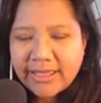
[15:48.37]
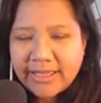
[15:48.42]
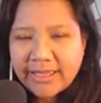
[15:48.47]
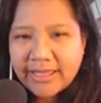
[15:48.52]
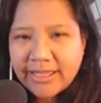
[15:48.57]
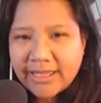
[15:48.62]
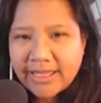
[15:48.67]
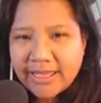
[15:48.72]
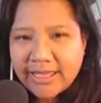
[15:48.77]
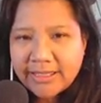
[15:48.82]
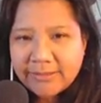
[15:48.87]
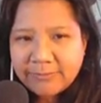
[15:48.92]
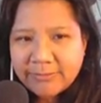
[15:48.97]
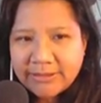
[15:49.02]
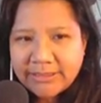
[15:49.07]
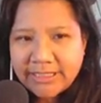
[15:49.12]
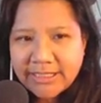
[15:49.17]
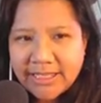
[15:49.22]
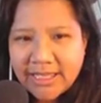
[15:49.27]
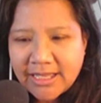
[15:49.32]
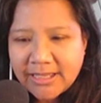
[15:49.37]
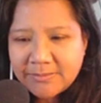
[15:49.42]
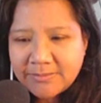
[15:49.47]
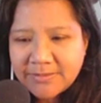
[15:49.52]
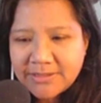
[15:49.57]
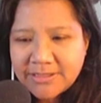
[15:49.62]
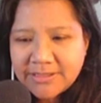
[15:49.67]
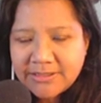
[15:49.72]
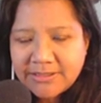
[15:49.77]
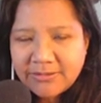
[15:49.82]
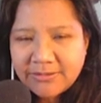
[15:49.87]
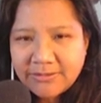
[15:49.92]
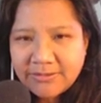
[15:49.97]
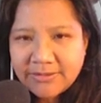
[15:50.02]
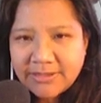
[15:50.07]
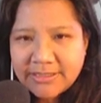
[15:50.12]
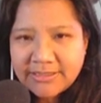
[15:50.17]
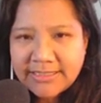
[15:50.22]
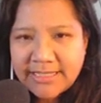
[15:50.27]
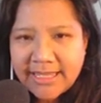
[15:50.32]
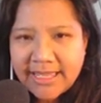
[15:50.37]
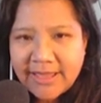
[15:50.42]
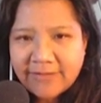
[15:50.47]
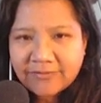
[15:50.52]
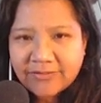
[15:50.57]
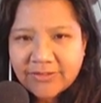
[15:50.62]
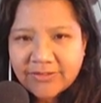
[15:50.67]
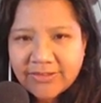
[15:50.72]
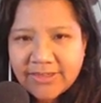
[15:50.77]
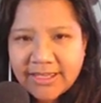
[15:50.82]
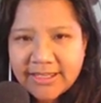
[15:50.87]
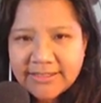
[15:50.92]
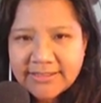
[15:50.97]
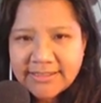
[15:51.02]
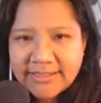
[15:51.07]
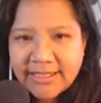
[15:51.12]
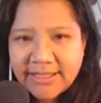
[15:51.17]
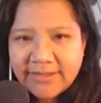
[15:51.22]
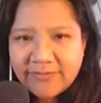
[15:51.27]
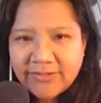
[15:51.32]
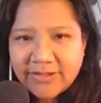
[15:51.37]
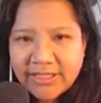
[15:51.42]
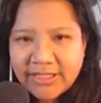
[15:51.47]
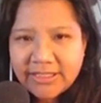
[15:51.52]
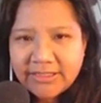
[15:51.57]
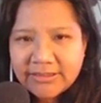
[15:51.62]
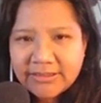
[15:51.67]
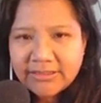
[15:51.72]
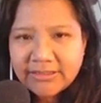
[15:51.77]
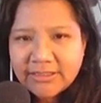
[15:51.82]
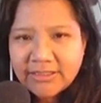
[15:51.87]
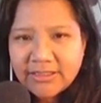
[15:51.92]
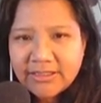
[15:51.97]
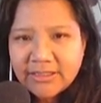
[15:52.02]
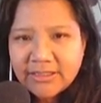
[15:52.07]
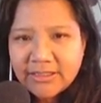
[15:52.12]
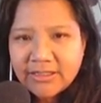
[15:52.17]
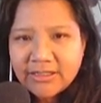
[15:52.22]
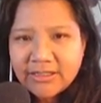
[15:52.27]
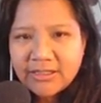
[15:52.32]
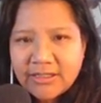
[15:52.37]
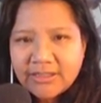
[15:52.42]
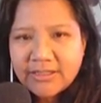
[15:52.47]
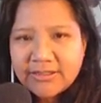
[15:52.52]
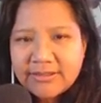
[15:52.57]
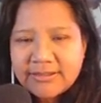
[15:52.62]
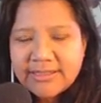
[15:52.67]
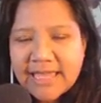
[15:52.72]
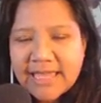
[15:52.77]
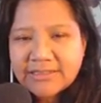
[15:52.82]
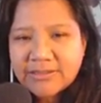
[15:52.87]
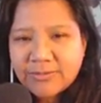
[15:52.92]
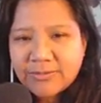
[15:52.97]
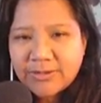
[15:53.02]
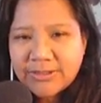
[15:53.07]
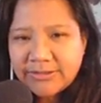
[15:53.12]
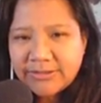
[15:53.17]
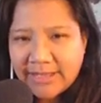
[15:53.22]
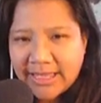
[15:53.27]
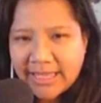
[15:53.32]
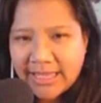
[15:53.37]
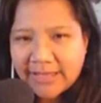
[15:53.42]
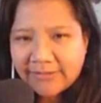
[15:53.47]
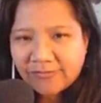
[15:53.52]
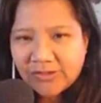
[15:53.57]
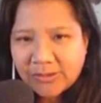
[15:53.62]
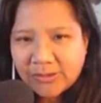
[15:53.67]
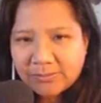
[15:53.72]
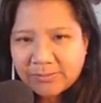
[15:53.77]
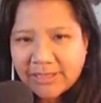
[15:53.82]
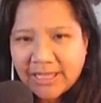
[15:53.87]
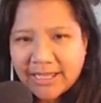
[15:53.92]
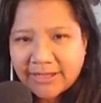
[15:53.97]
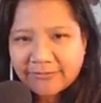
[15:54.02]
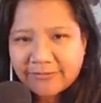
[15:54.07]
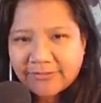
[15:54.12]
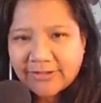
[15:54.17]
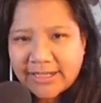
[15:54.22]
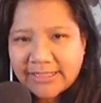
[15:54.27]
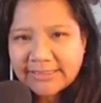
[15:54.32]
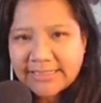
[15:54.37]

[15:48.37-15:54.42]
And when it comes to the day after Thanksgiving, that's when you have your Black Friday